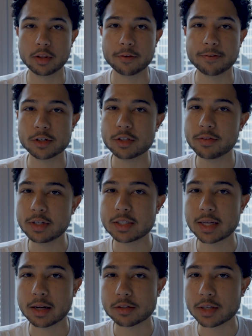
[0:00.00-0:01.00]
The first of these
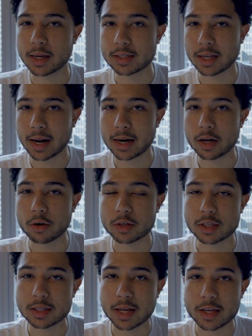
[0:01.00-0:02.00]
downsides that I
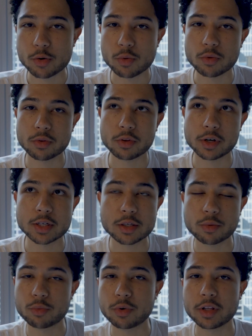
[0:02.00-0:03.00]
notice is that there
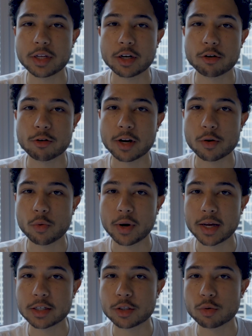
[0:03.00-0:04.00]
isn't really a great
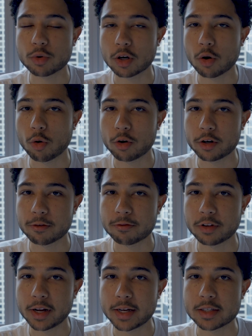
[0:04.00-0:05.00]
way to record your
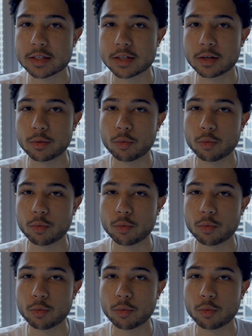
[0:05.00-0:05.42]
flights